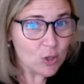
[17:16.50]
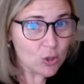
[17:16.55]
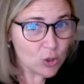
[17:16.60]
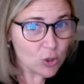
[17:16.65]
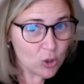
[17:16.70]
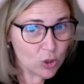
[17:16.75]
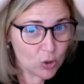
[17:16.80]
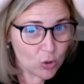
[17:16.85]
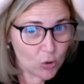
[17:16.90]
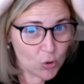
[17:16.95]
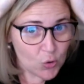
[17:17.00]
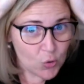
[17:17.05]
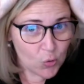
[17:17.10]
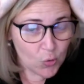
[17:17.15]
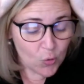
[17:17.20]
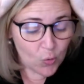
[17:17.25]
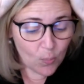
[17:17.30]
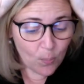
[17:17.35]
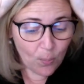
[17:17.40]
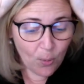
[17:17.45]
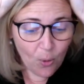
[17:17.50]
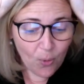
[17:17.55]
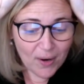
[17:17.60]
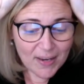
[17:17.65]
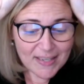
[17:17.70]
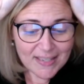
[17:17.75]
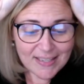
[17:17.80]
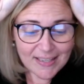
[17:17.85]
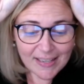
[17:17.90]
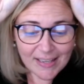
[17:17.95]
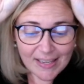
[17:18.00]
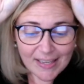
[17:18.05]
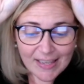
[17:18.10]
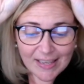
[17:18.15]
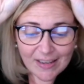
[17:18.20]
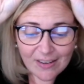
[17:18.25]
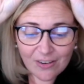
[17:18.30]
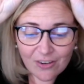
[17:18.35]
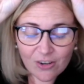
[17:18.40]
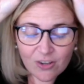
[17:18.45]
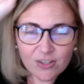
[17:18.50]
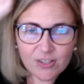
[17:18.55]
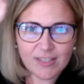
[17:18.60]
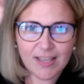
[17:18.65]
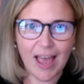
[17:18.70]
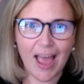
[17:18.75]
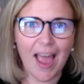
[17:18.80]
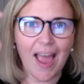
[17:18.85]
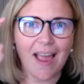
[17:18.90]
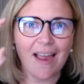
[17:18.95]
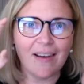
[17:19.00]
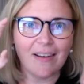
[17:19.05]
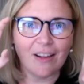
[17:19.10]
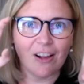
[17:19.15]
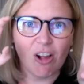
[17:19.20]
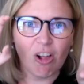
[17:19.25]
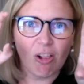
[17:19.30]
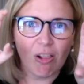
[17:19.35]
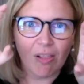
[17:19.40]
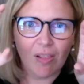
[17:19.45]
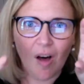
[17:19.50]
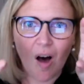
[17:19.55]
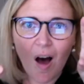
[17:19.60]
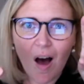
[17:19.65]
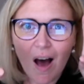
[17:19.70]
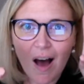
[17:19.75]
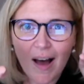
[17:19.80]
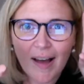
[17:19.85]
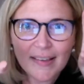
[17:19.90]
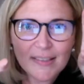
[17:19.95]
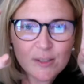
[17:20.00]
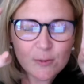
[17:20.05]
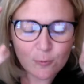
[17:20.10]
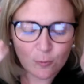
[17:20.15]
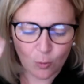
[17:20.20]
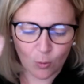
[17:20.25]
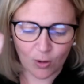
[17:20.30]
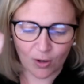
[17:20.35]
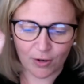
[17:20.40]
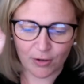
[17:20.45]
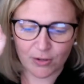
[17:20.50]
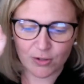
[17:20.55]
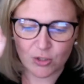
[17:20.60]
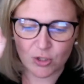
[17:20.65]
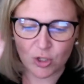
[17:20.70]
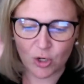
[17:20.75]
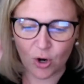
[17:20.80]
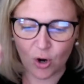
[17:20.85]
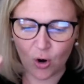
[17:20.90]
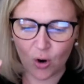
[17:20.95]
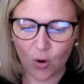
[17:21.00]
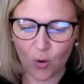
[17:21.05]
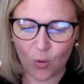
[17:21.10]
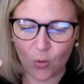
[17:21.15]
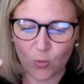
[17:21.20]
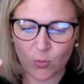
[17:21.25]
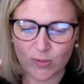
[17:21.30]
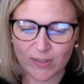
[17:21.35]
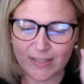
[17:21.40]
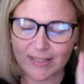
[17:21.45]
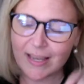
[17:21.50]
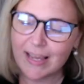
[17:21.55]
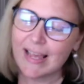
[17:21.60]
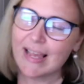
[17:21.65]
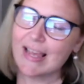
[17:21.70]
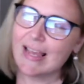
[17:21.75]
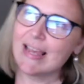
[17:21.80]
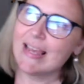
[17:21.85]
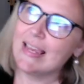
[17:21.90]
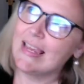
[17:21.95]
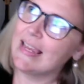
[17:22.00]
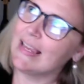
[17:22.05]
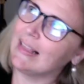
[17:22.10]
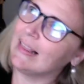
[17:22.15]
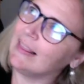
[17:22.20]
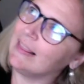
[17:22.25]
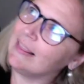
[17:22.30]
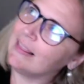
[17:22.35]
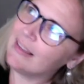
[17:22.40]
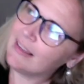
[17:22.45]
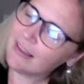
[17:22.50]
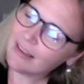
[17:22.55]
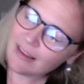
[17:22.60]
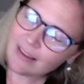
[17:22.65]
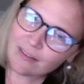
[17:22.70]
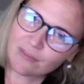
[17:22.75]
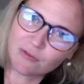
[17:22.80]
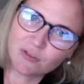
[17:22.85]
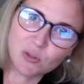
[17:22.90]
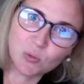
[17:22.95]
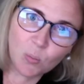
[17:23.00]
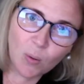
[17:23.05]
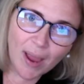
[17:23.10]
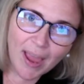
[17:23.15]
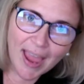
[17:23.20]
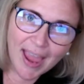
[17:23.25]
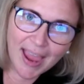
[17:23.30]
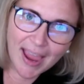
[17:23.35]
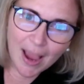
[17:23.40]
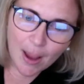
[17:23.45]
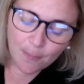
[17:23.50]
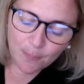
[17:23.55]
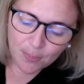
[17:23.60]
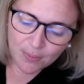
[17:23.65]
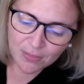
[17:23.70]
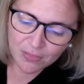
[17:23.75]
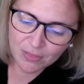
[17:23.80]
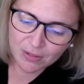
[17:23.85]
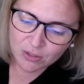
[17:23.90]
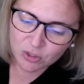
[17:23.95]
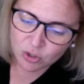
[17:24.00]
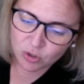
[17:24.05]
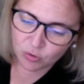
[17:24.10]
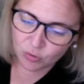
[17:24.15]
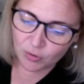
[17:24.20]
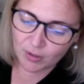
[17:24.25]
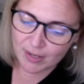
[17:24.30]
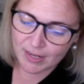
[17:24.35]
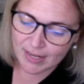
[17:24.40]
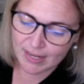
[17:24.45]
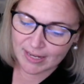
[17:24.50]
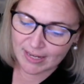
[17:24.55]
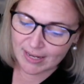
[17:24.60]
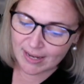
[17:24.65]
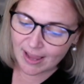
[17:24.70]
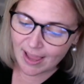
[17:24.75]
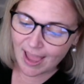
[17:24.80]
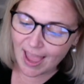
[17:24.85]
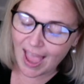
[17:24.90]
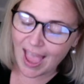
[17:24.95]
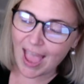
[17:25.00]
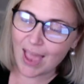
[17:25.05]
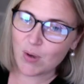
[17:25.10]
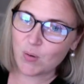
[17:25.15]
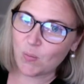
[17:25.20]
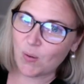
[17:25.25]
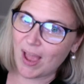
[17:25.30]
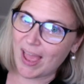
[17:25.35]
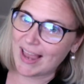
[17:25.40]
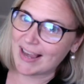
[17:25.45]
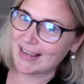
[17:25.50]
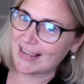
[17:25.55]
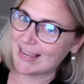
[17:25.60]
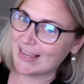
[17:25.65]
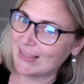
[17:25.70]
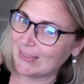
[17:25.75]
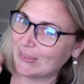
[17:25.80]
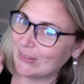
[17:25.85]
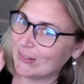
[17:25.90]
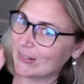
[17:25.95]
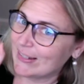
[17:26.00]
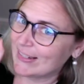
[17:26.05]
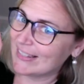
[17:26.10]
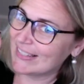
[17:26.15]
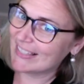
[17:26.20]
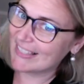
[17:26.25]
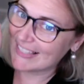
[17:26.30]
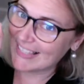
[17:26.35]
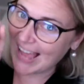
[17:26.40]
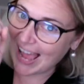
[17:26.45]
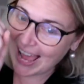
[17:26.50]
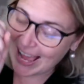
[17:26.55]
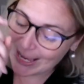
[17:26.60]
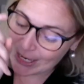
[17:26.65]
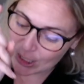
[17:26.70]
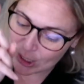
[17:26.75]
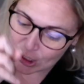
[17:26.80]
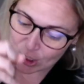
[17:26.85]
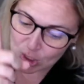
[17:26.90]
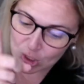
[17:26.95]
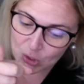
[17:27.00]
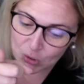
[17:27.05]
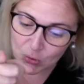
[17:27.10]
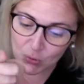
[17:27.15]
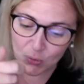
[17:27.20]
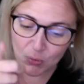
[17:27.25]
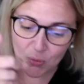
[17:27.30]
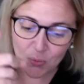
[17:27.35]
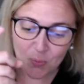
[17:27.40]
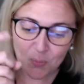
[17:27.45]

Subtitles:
2 pointed ears, and claws for toes. He lives way up in the tree, and when he looks at you,